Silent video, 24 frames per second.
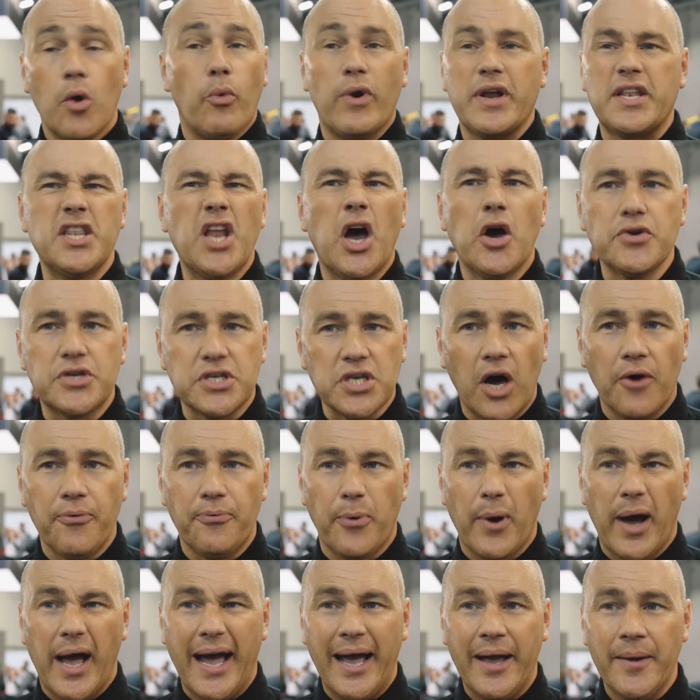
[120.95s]
with no
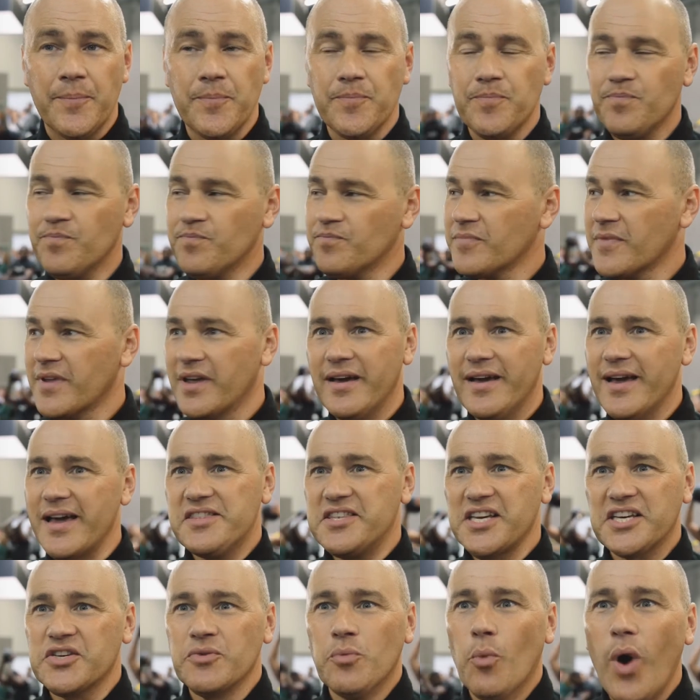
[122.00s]
software, it
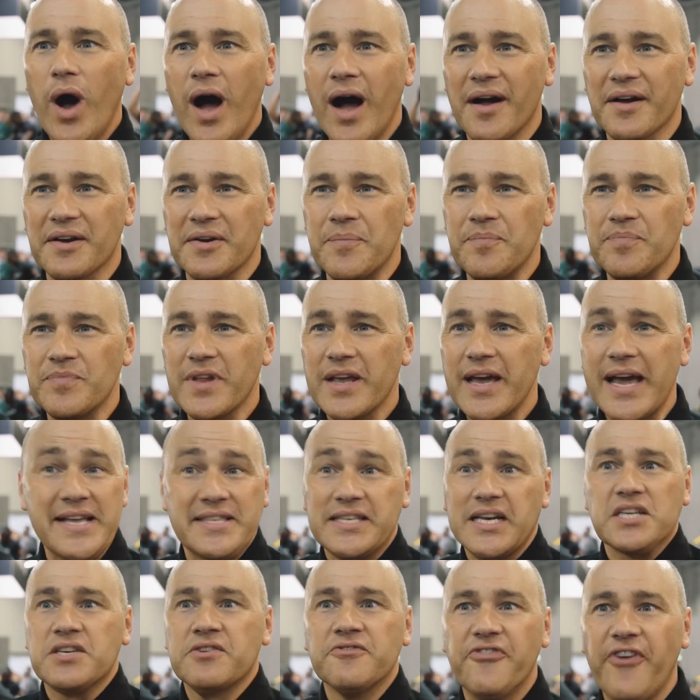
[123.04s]
doesn't work, it
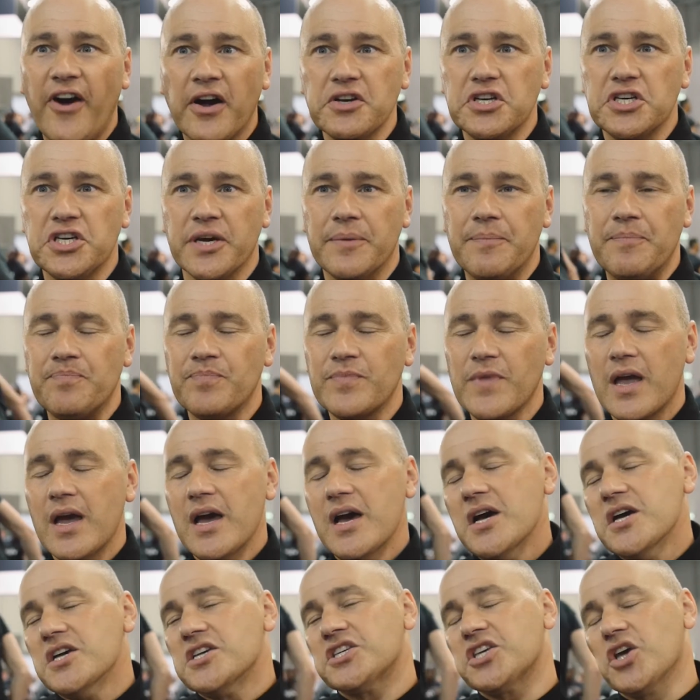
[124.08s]
doesn't function.
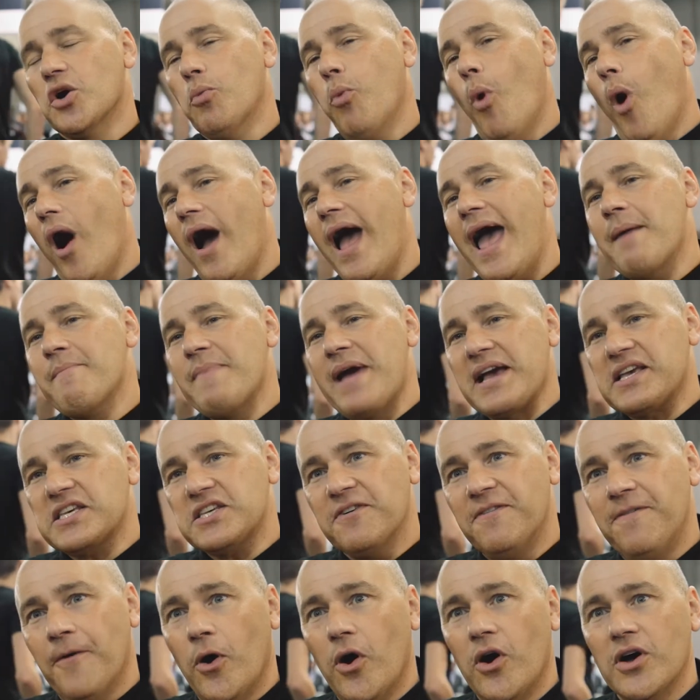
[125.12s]
So what
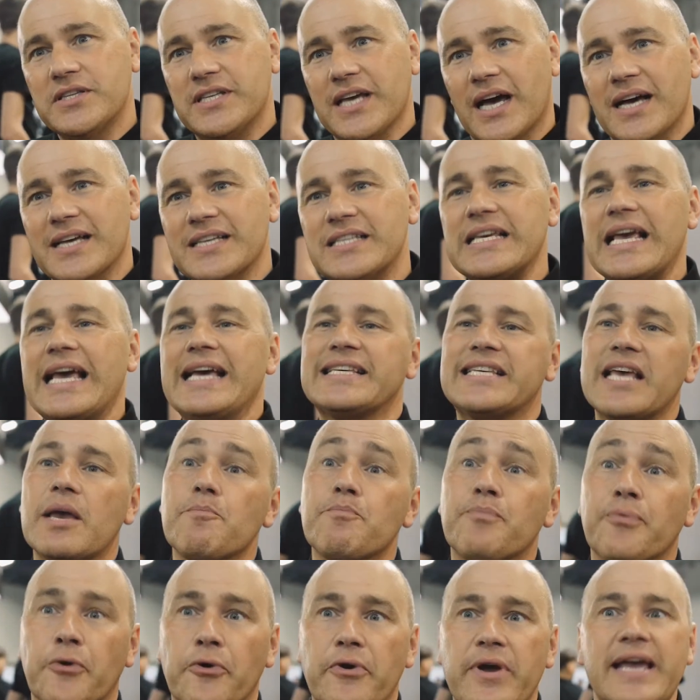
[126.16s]
MX4 does is it
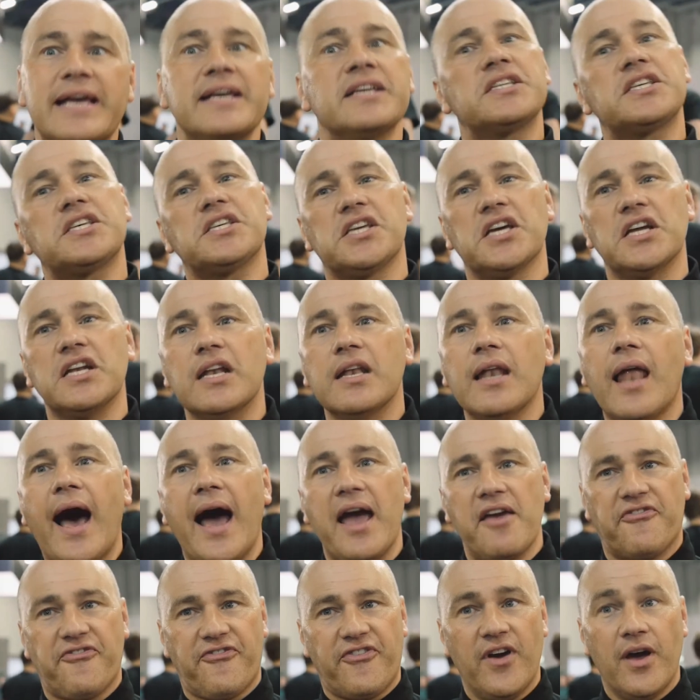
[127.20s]
brings to
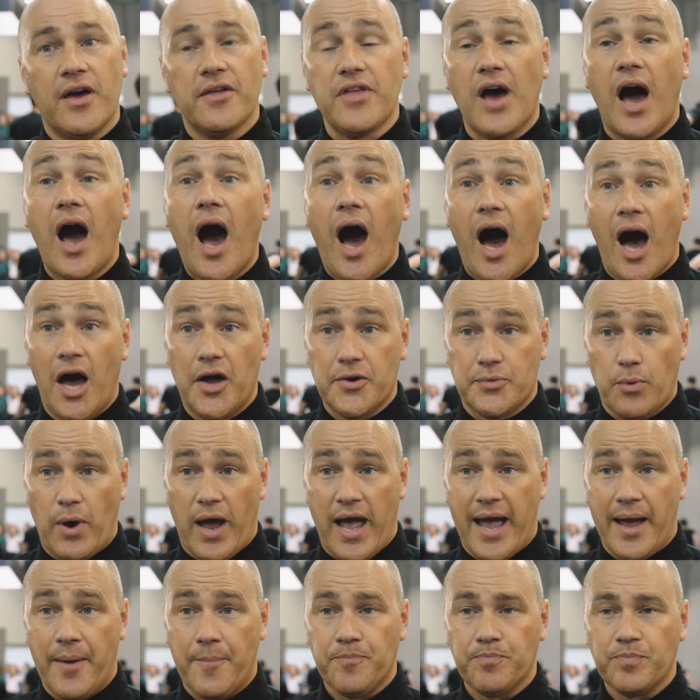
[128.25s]
life the
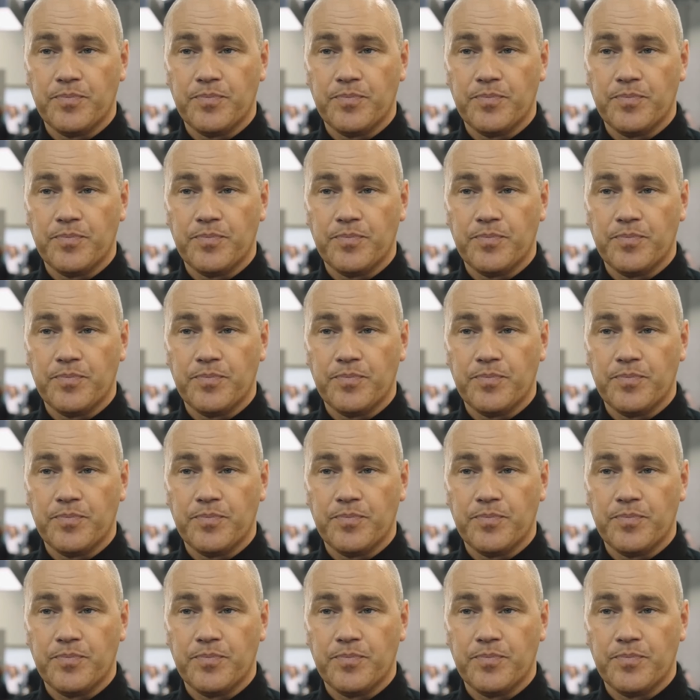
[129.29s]
hardware.